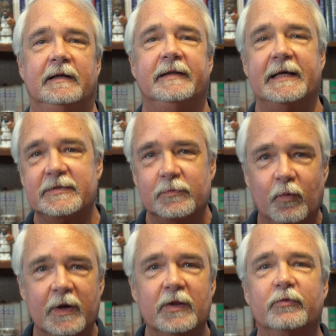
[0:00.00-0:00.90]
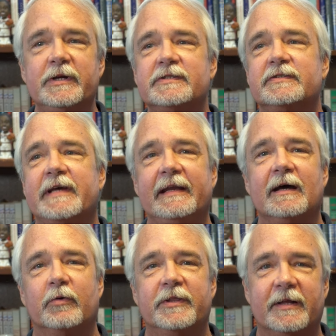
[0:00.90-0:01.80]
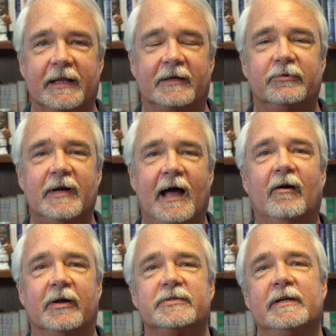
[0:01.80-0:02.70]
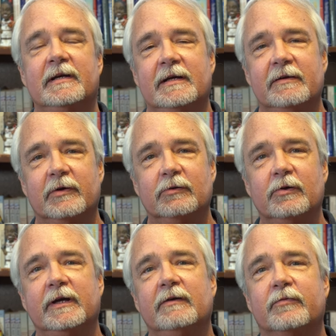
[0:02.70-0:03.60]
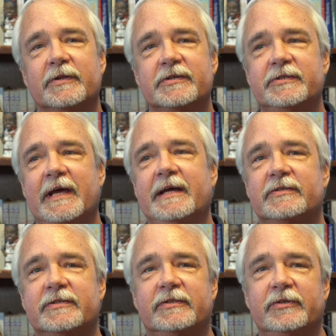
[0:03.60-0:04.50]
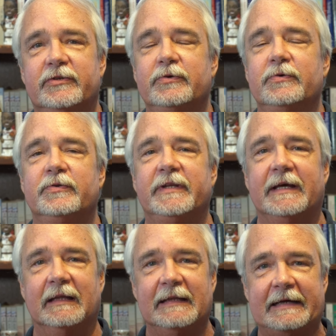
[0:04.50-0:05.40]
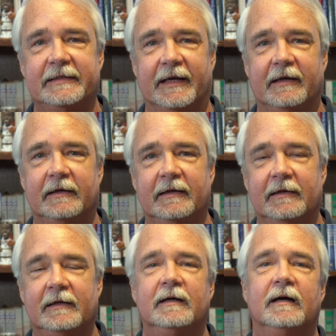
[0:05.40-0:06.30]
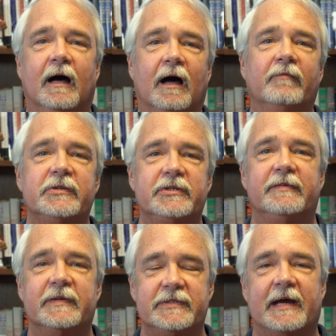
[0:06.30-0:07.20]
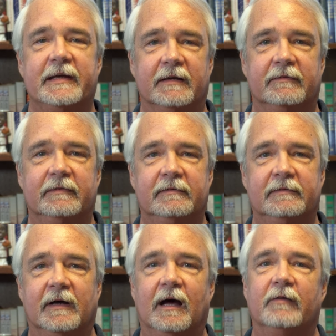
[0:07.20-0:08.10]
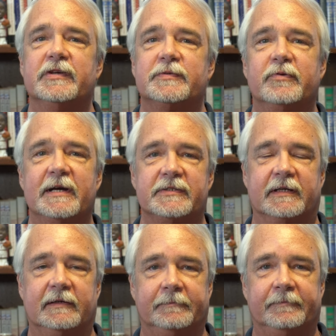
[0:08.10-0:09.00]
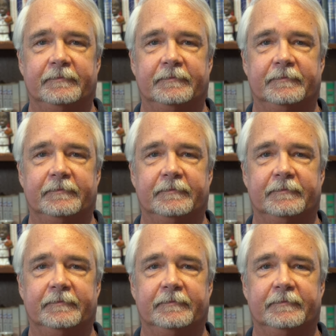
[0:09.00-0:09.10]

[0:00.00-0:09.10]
That's one of the reasons they end up with an Electoral College. They're looking for the states to do the electing of a chief executive, of this president.